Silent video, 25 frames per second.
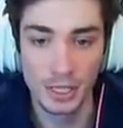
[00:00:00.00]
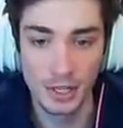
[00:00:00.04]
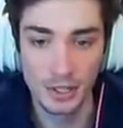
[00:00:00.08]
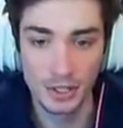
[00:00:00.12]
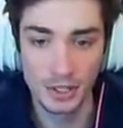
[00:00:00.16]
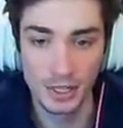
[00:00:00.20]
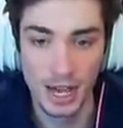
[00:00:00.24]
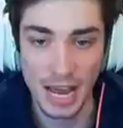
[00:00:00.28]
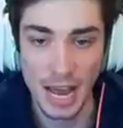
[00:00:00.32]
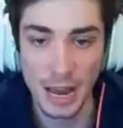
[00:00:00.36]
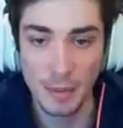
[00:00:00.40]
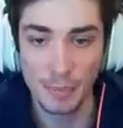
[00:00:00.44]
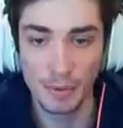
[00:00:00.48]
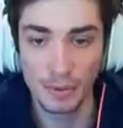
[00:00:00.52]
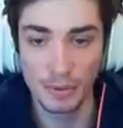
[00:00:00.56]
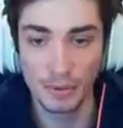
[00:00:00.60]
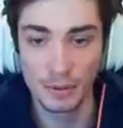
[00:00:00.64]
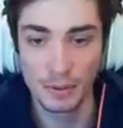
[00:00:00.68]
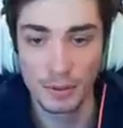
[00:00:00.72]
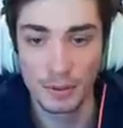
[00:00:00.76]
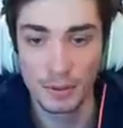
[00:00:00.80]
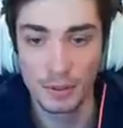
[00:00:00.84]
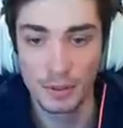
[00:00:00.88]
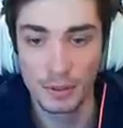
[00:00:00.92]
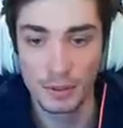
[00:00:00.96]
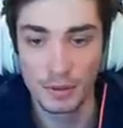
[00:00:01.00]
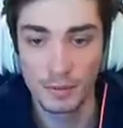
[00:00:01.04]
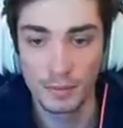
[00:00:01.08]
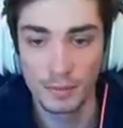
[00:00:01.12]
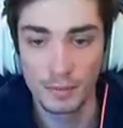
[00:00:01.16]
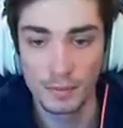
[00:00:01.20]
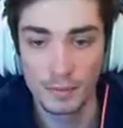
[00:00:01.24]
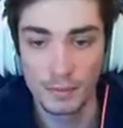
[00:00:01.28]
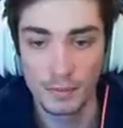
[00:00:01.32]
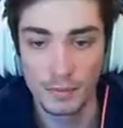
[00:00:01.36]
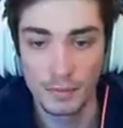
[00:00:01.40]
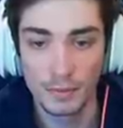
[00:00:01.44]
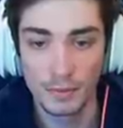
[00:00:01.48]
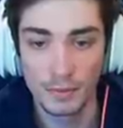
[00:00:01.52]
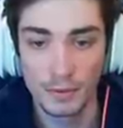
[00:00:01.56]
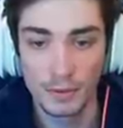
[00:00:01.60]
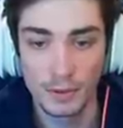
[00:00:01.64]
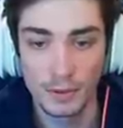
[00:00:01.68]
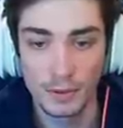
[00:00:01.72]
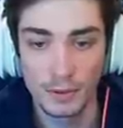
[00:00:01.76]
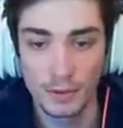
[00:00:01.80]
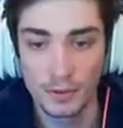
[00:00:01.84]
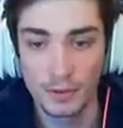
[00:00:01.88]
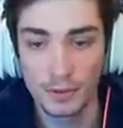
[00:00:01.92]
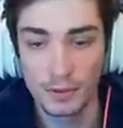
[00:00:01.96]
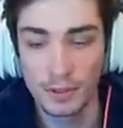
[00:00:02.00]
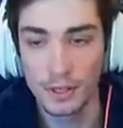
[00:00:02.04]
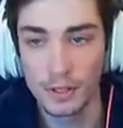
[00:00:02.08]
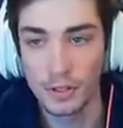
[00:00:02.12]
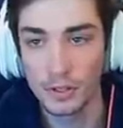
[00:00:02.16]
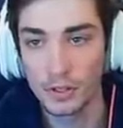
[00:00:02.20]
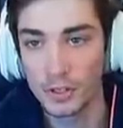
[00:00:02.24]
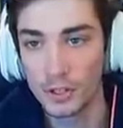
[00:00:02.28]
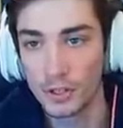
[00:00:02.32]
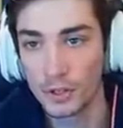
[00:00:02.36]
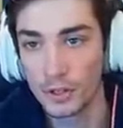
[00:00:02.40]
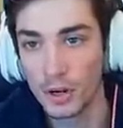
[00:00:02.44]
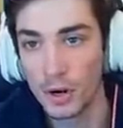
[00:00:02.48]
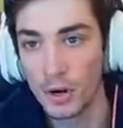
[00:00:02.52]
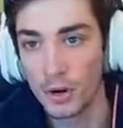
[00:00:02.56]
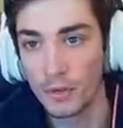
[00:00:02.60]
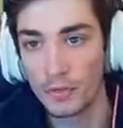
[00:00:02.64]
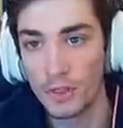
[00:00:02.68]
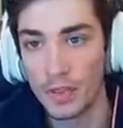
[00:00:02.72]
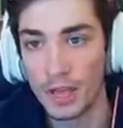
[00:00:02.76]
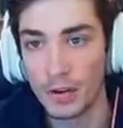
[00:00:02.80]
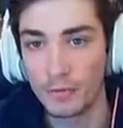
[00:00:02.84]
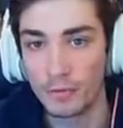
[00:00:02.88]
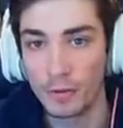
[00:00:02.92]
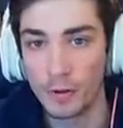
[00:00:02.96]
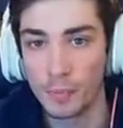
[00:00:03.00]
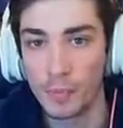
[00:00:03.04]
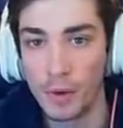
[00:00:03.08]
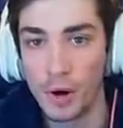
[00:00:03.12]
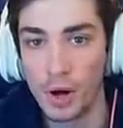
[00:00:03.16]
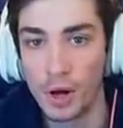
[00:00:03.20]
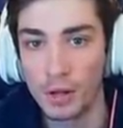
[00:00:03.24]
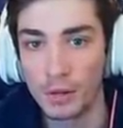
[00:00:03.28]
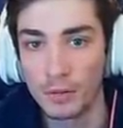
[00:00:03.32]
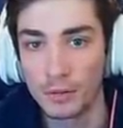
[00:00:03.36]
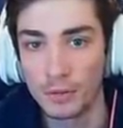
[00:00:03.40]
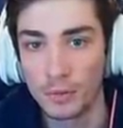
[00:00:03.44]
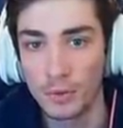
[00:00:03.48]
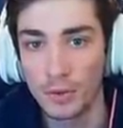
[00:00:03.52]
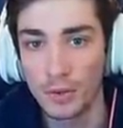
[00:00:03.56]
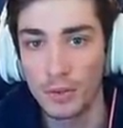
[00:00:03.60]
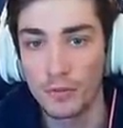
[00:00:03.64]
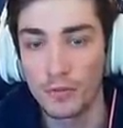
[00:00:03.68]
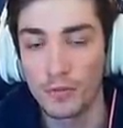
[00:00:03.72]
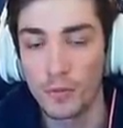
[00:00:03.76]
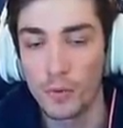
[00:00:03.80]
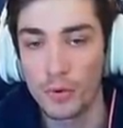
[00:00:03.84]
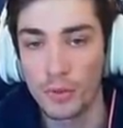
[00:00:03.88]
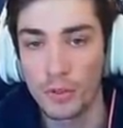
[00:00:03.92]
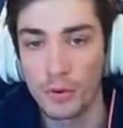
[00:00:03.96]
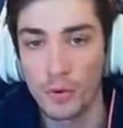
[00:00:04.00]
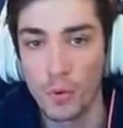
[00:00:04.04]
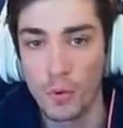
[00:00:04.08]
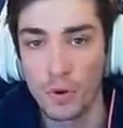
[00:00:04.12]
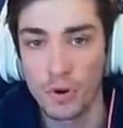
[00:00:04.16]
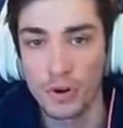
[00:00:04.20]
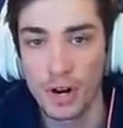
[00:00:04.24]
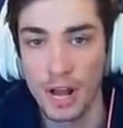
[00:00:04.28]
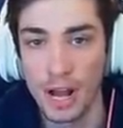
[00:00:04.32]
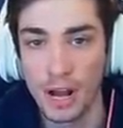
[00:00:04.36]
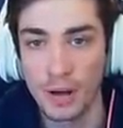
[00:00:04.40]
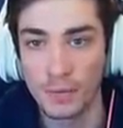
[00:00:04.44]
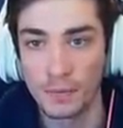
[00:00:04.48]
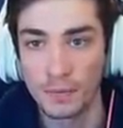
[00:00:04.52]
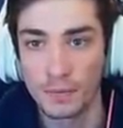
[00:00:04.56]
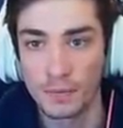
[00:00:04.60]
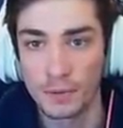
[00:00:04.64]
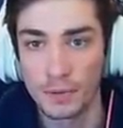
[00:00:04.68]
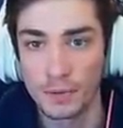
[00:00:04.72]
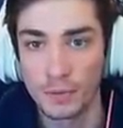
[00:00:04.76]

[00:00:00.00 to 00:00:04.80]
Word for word: doesn't happen. They're still going for that football. We're in the fourth quarter now.